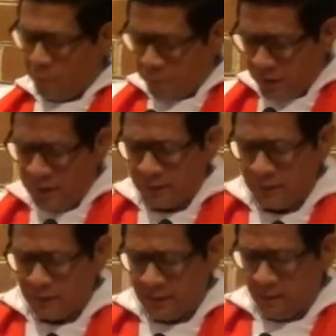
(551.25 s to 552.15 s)
praying
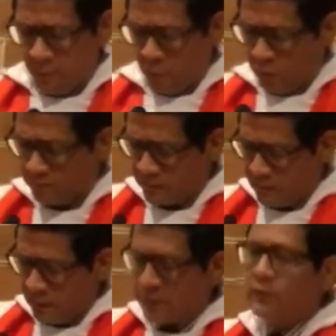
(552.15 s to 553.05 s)
in the temple,
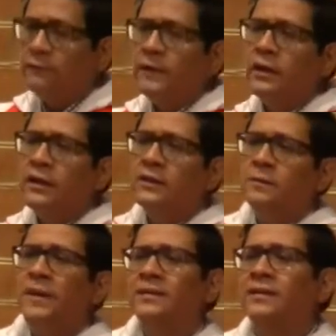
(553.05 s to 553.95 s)
something
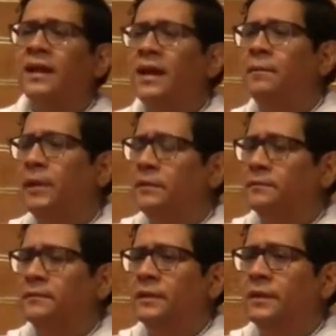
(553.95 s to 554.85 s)
unexpected
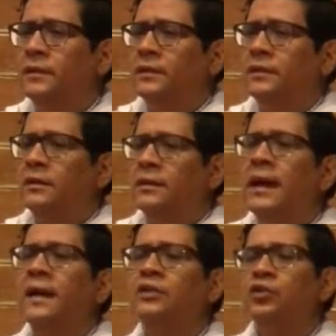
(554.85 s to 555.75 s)
happened.
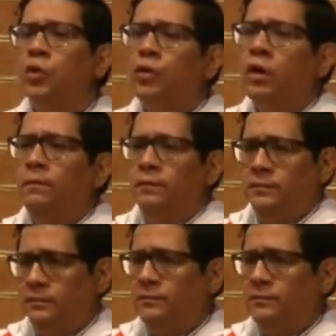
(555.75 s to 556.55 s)
God showed up.